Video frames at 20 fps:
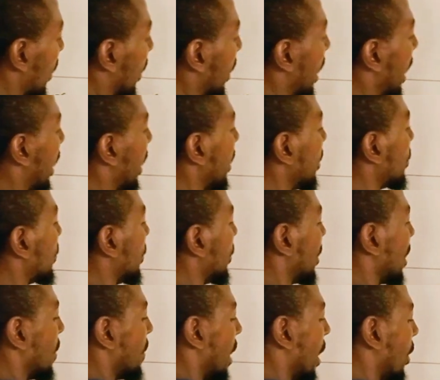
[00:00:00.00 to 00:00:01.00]
And then
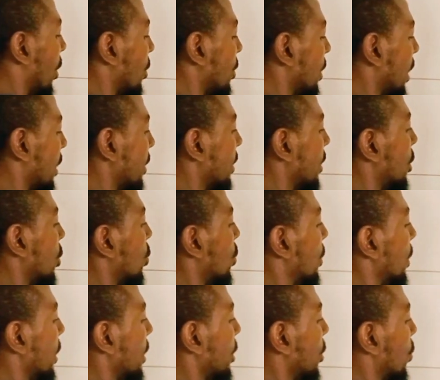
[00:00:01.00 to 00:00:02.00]
exponential minus x into
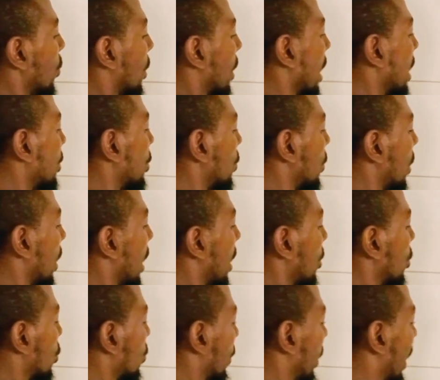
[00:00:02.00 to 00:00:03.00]
this to cancel
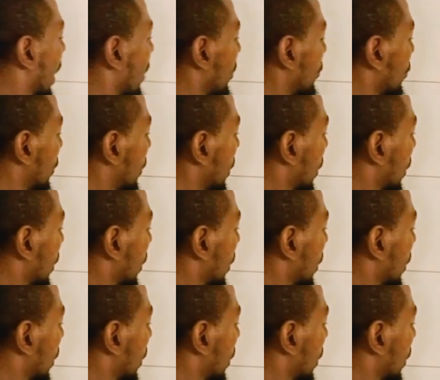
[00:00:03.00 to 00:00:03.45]
out, we have